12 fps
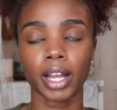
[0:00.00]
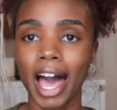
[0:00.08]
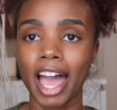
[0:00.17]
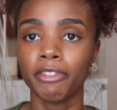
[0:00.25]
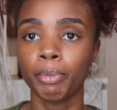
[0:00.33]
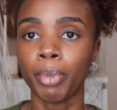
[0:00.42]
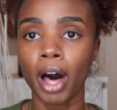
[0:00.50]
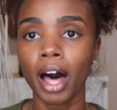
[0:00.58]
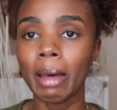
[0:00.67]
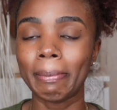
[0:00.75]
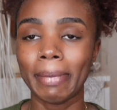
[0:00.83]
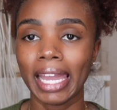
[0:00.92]
I've
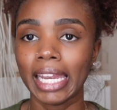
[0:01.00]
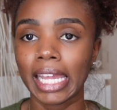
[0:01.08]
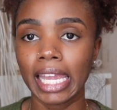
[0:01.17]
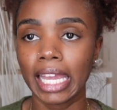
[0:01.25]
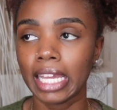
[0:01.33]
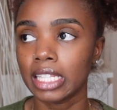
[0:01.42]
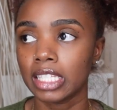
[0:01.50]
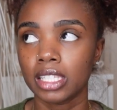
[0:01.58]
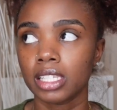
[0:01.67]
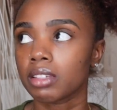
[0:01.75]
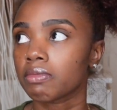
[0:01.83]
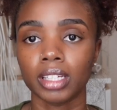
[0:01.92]
bought
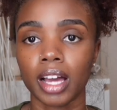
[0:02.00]
mannequins.